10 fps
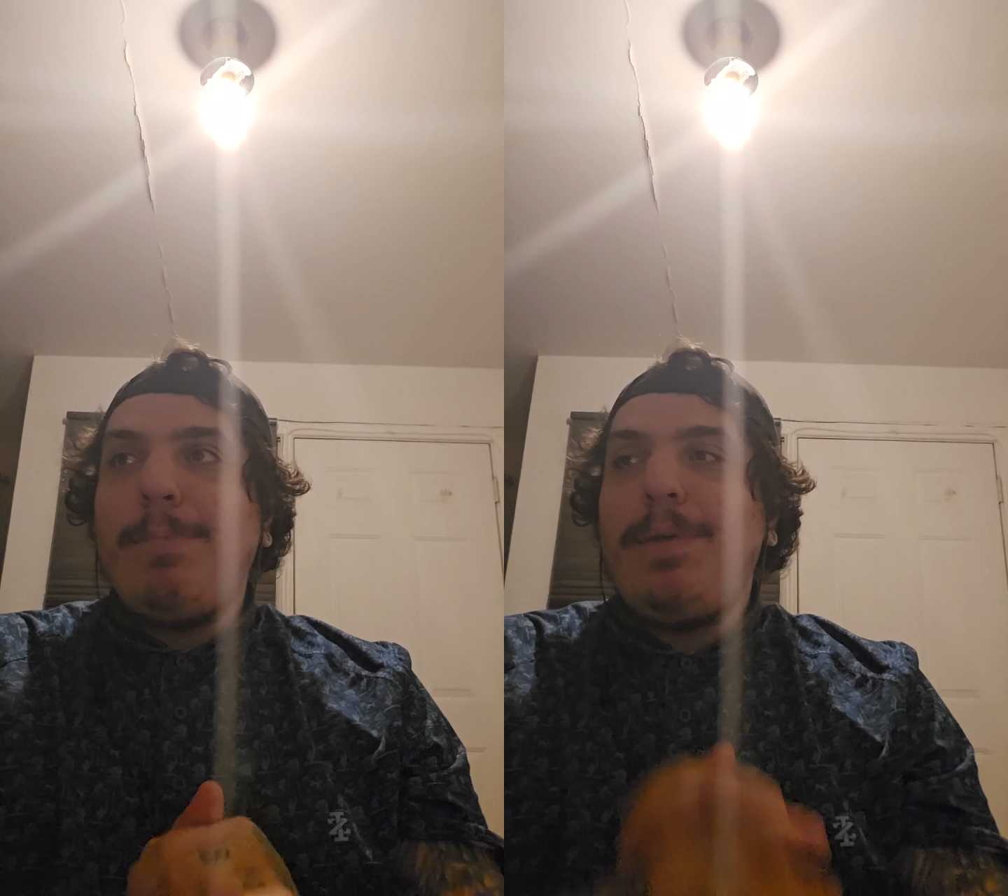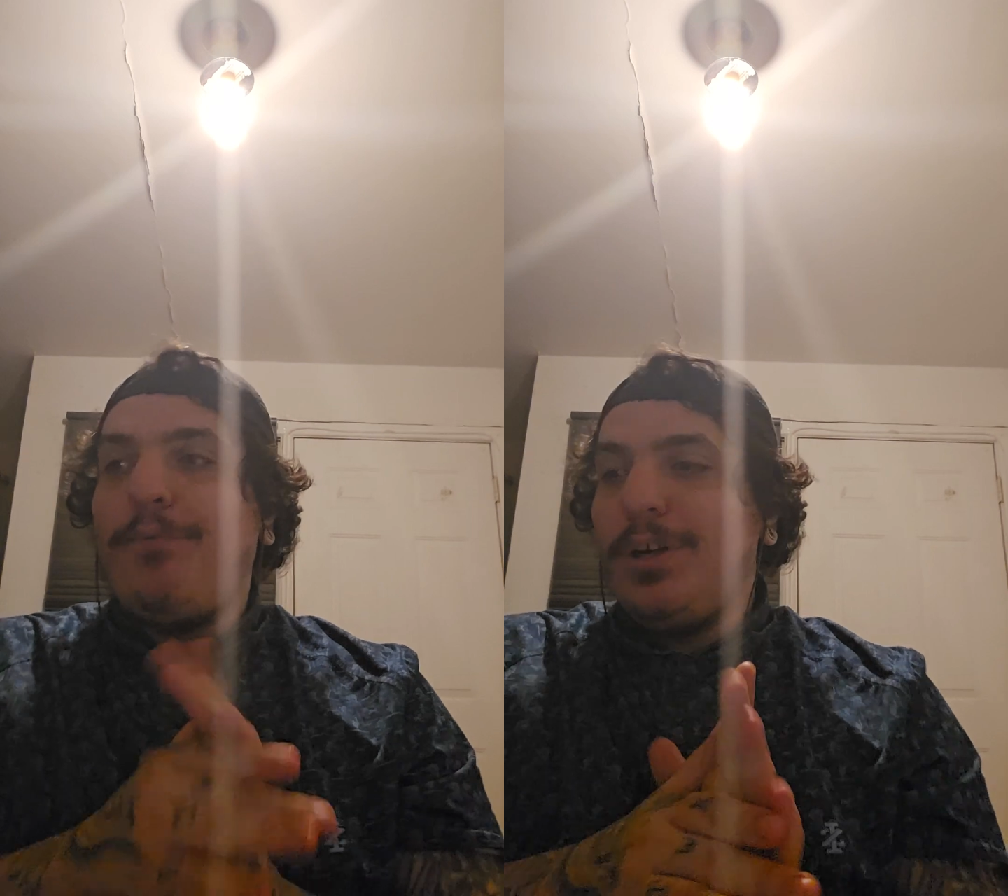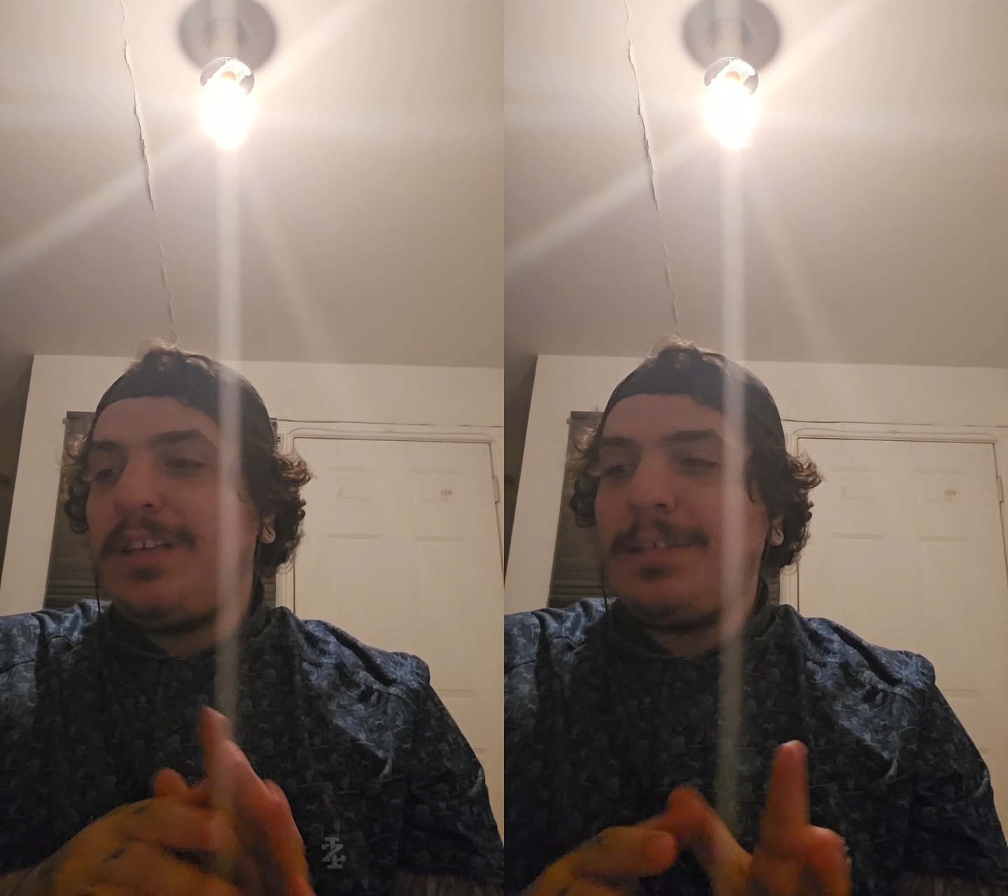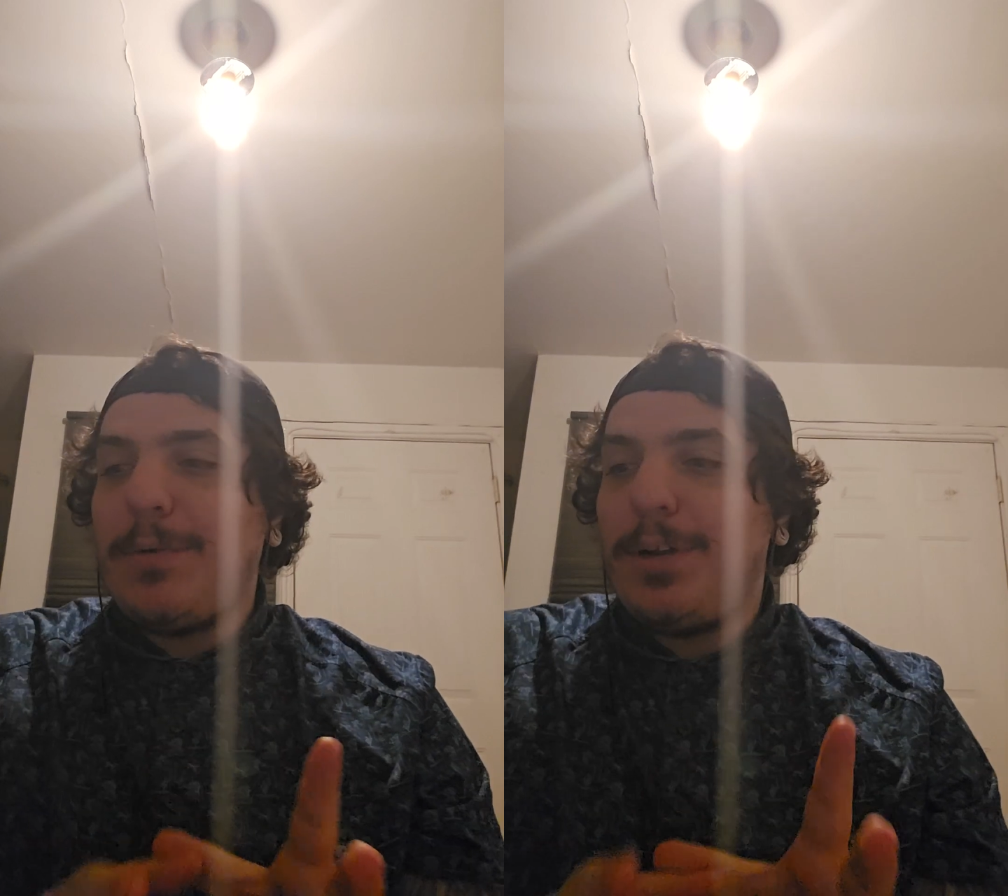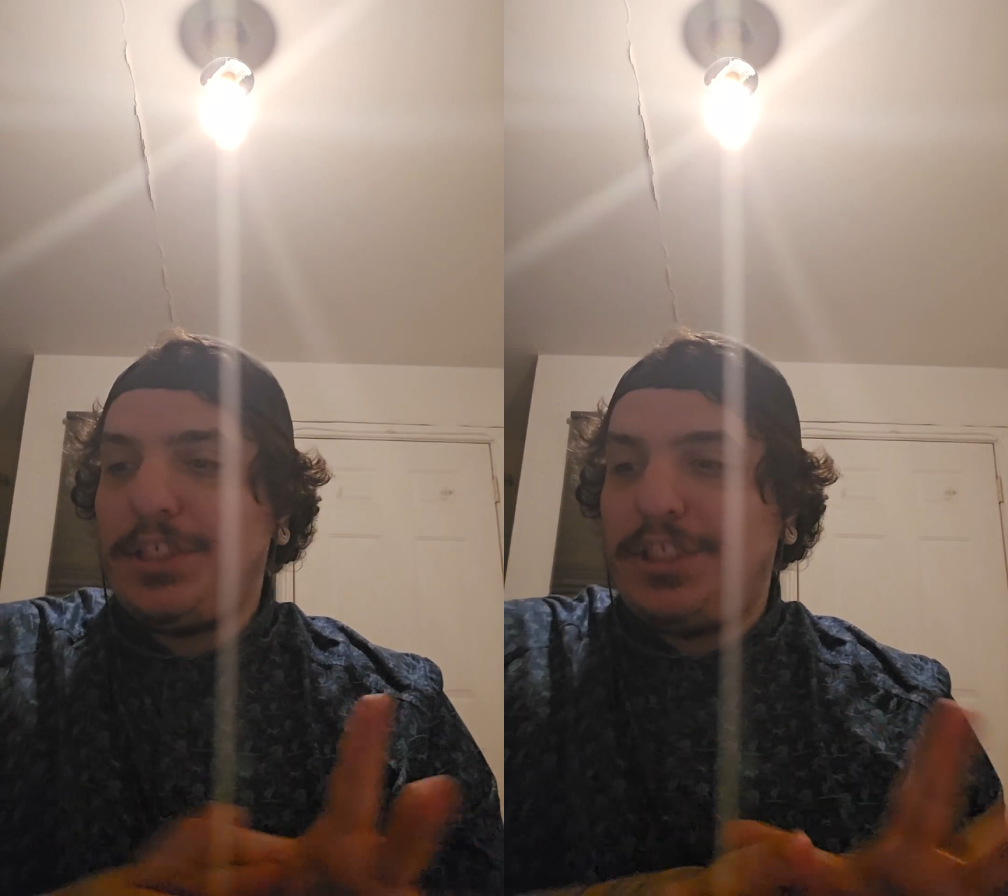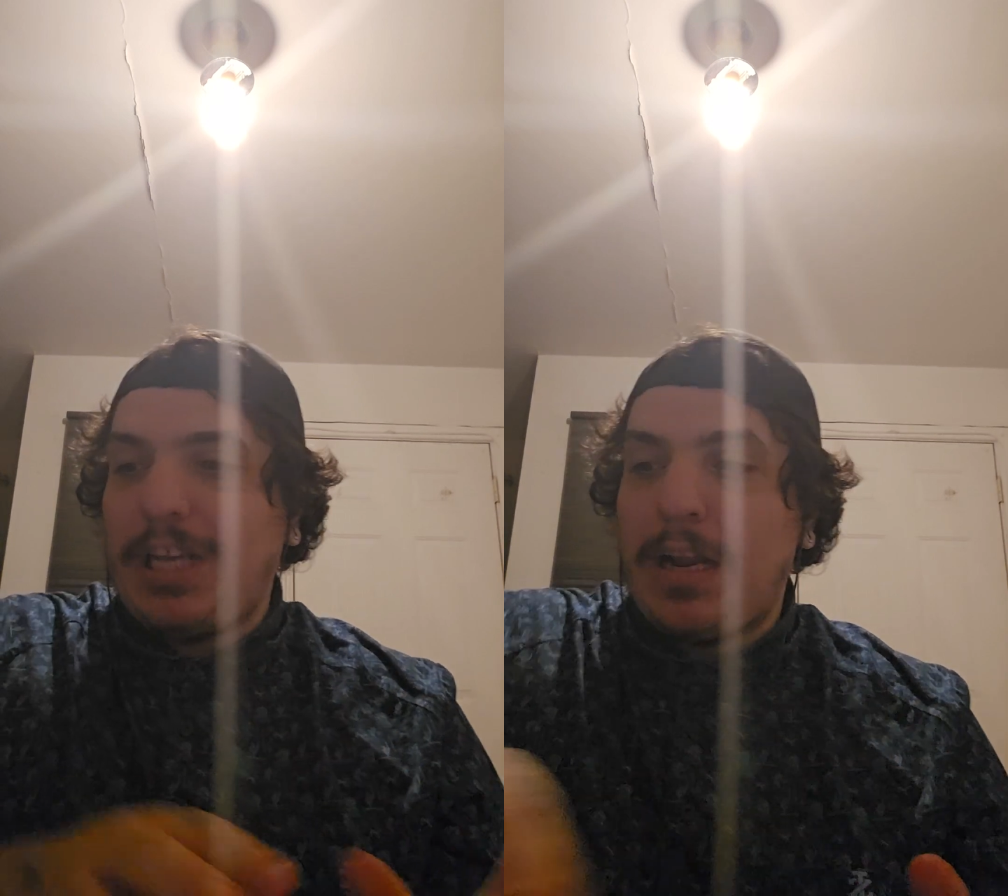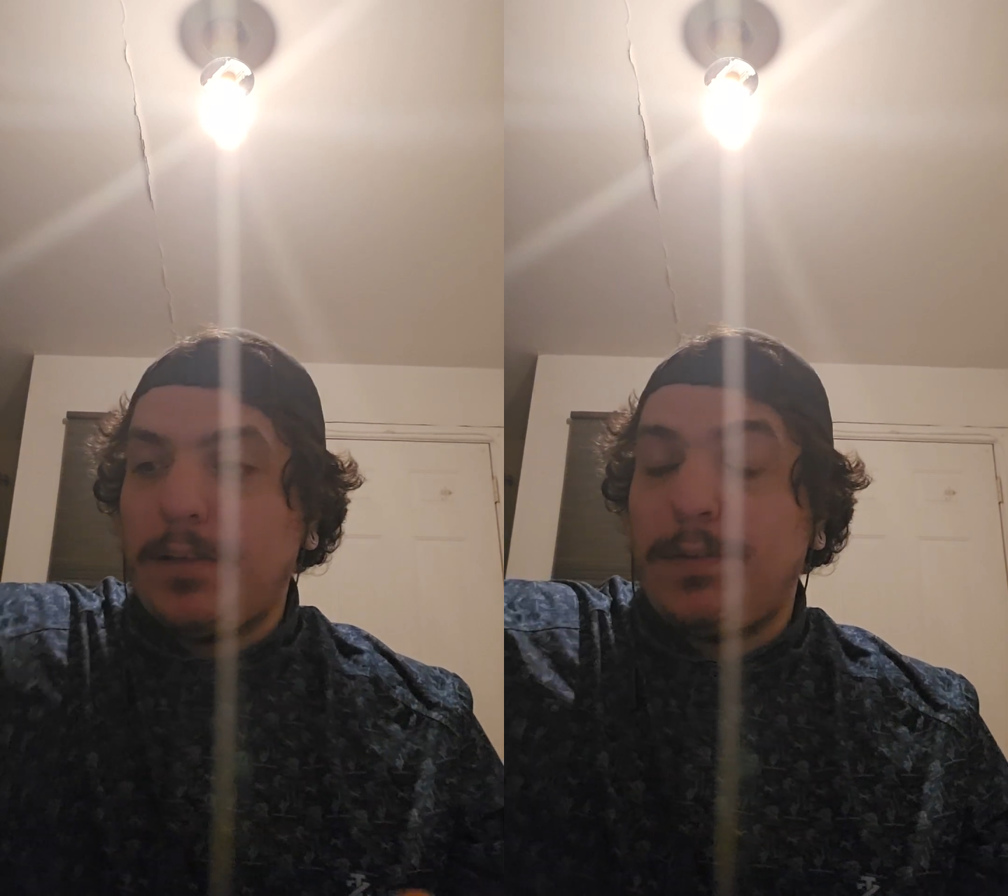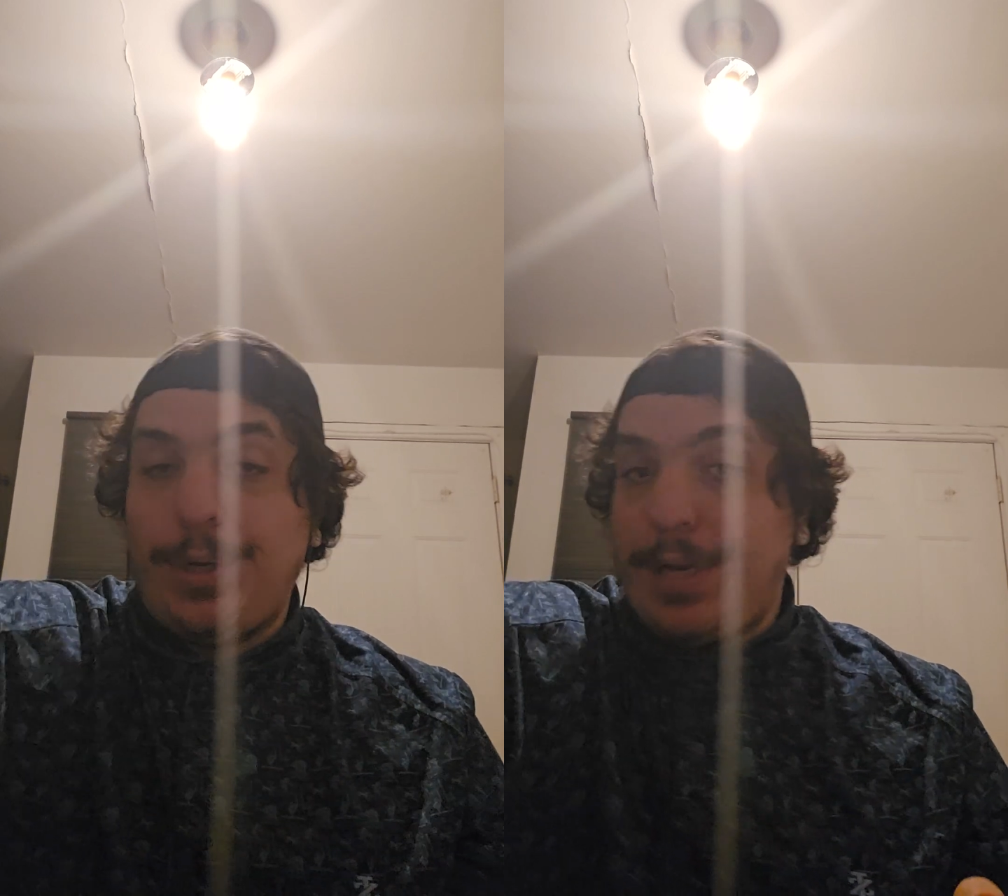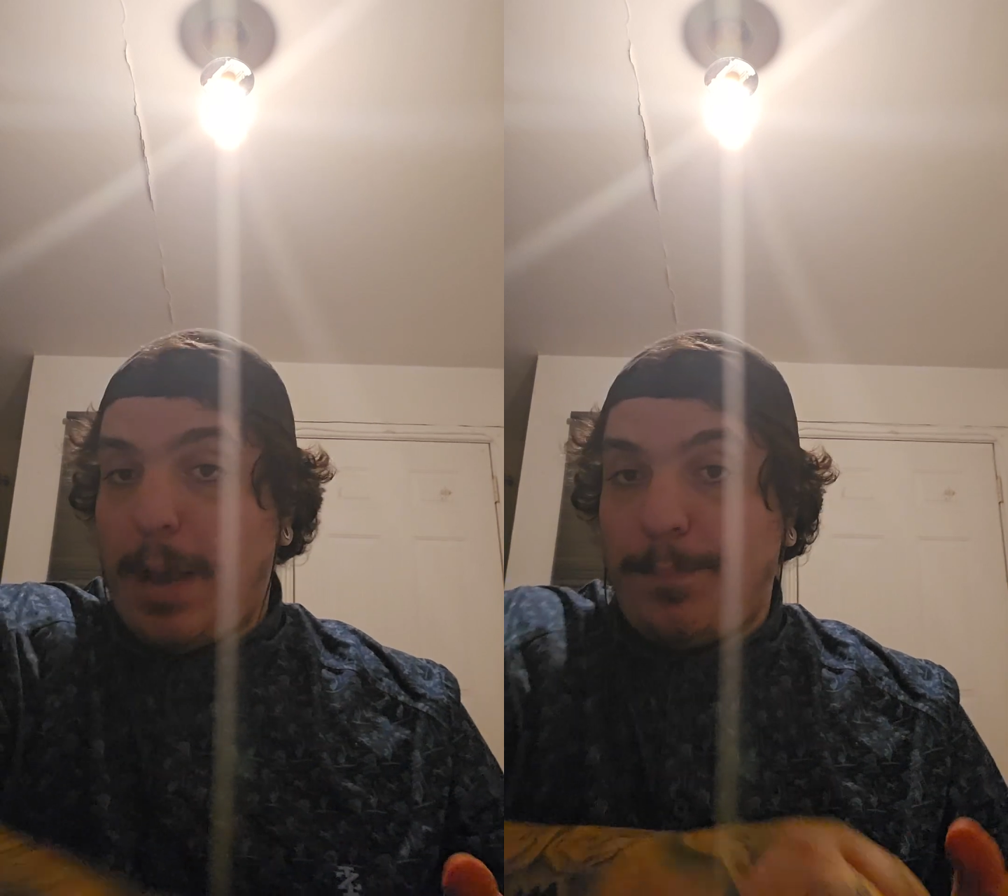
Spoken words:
But before the subject, I want to shout out to